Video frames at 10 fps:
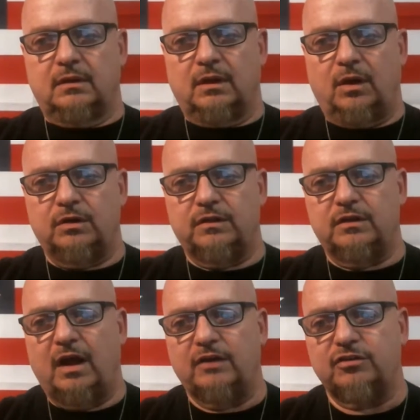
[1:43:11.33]
Oh, did the
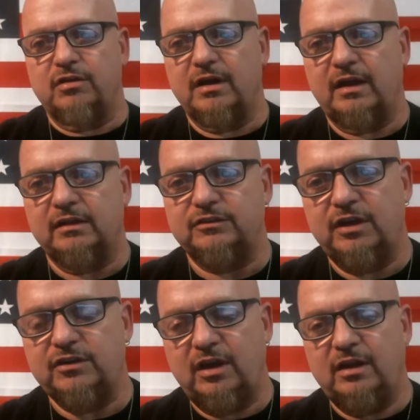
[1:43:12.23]
Dodge and Grand Island
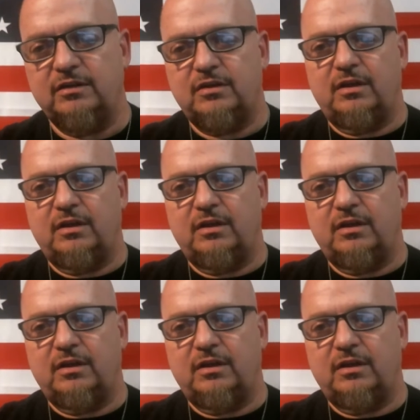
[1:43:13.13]
change hands?